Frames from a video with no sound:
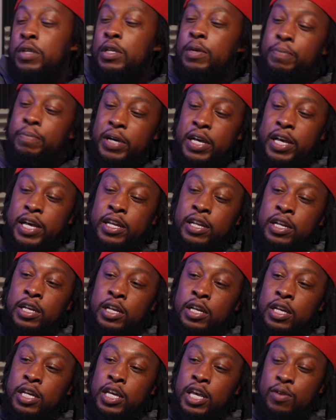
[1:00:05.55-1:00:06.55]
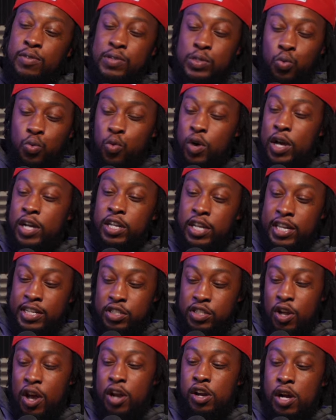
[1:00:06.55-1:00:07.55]
But it was one. It
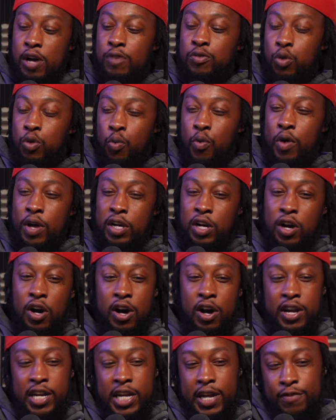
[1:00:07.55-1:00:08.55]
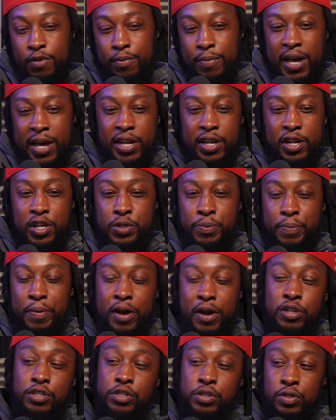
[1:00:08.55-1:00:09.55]
started off with one car and everybody else
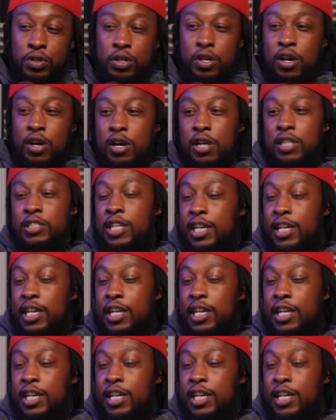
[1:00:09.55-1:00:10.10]
personal cars.